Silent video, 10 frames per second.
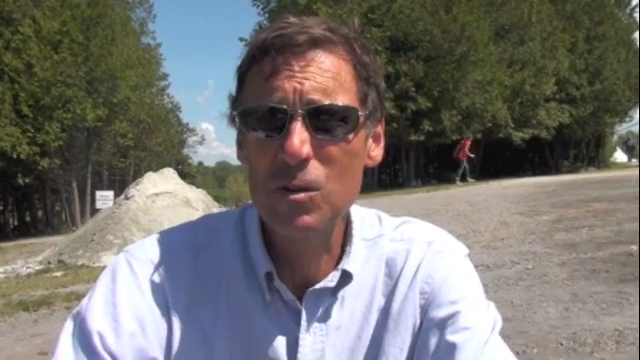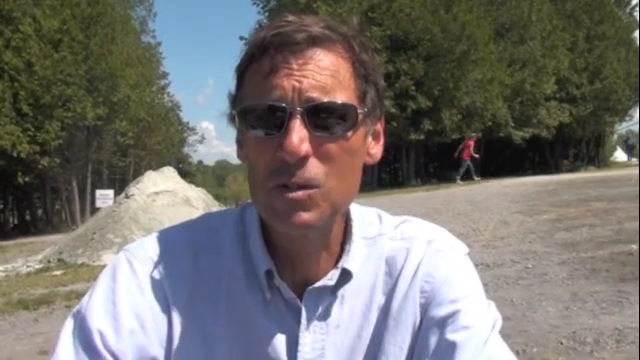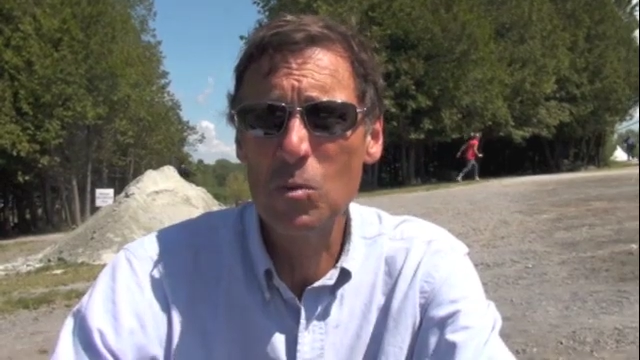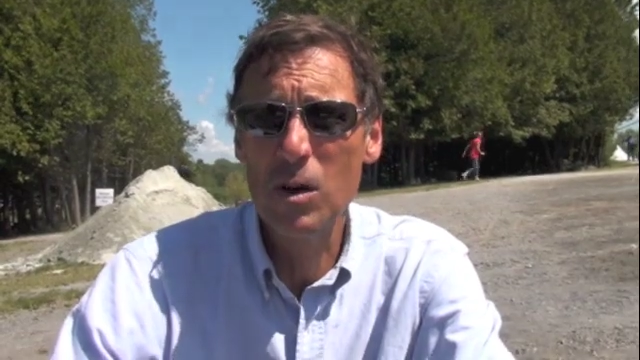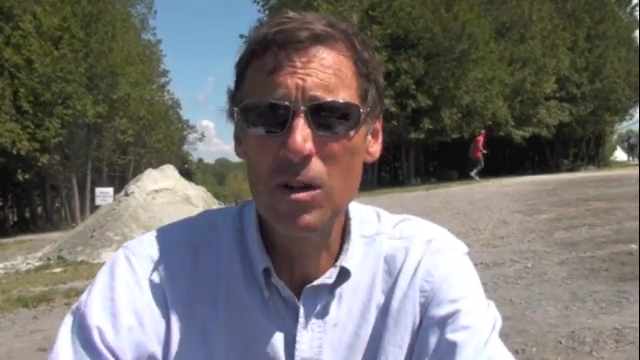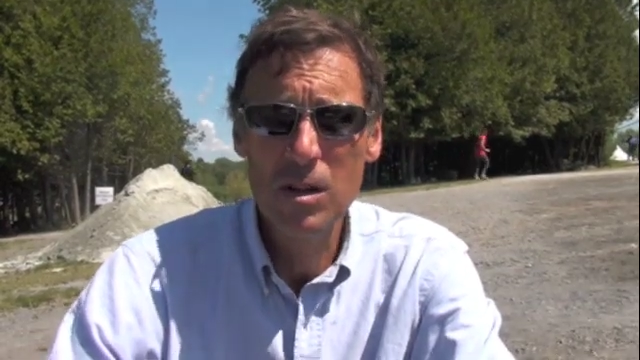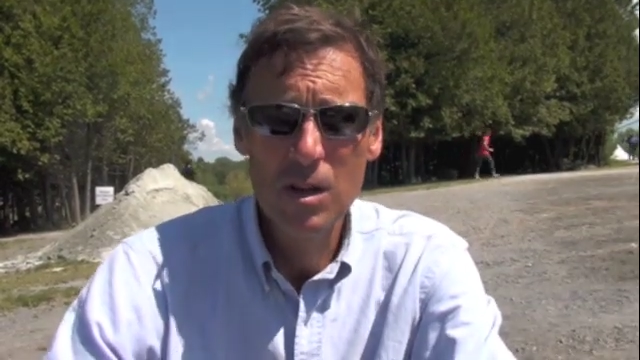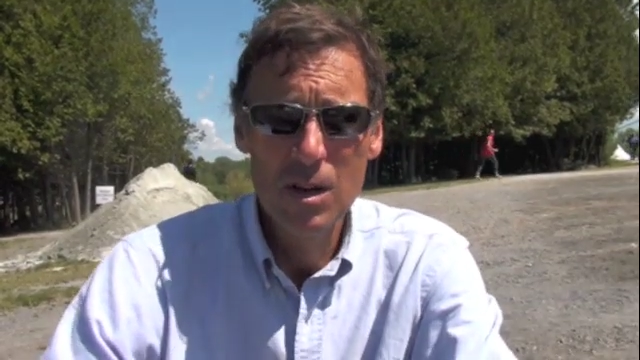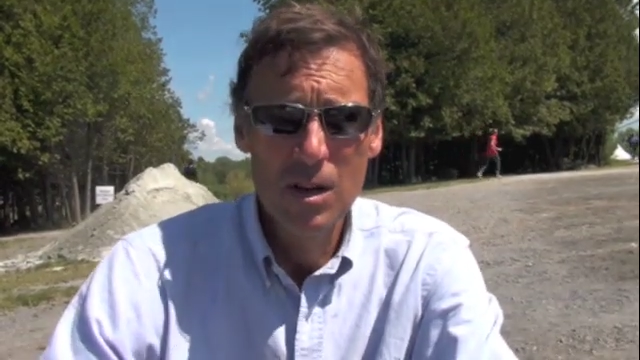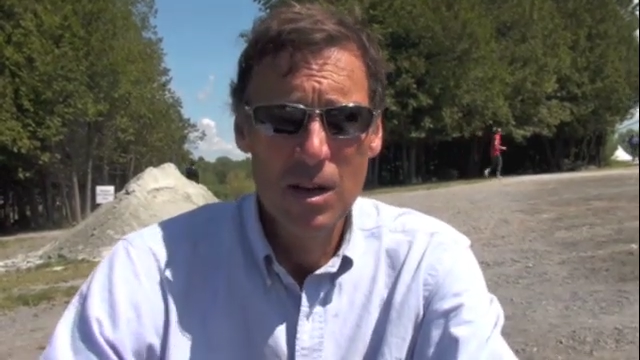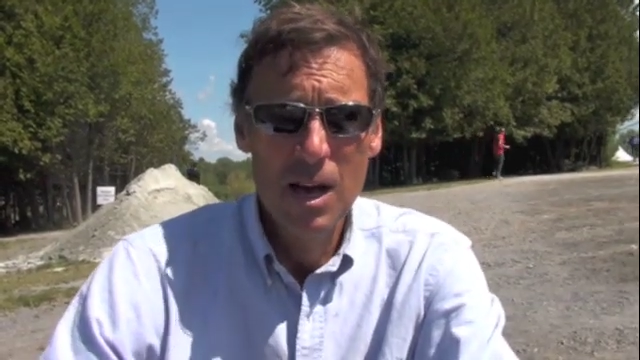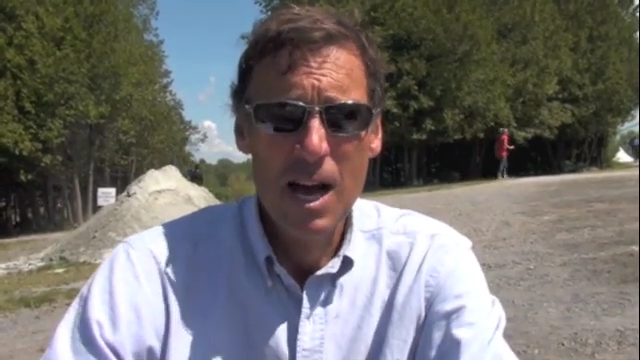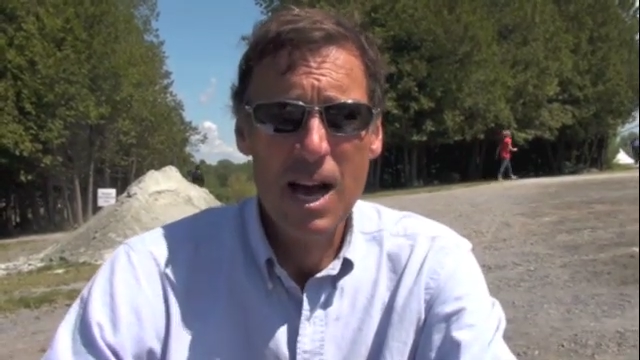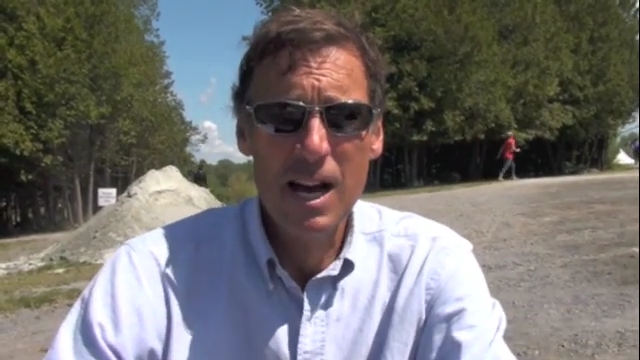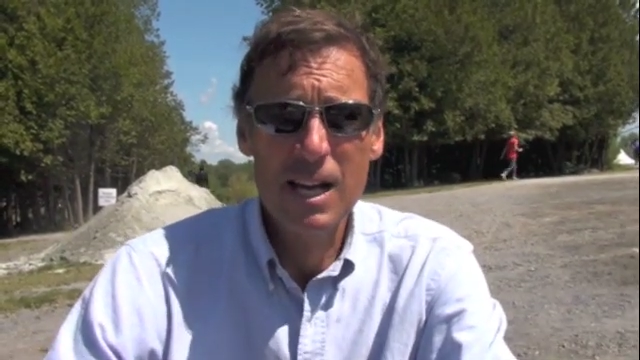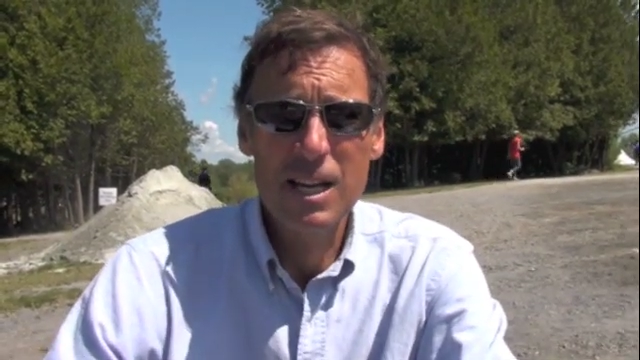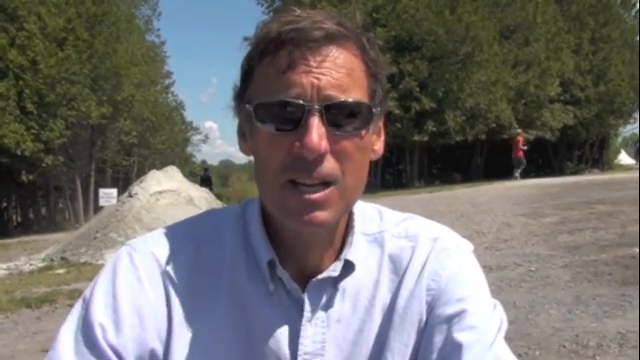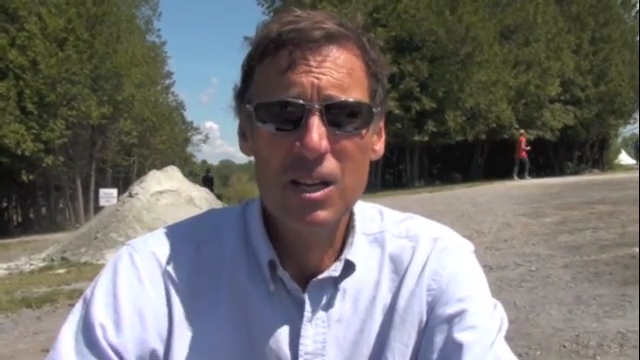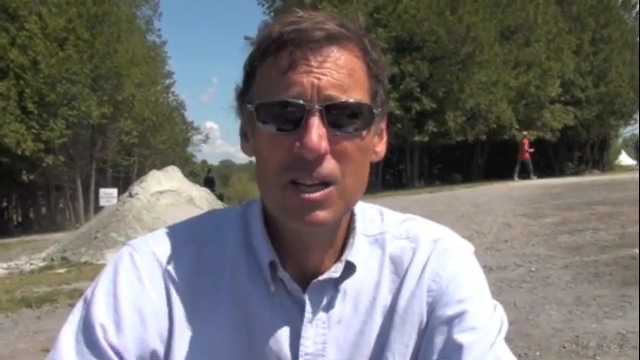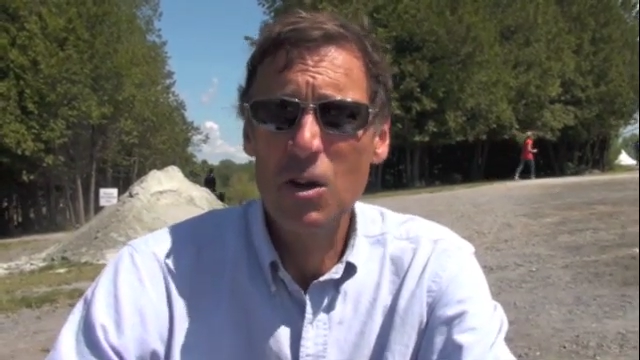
goes well, I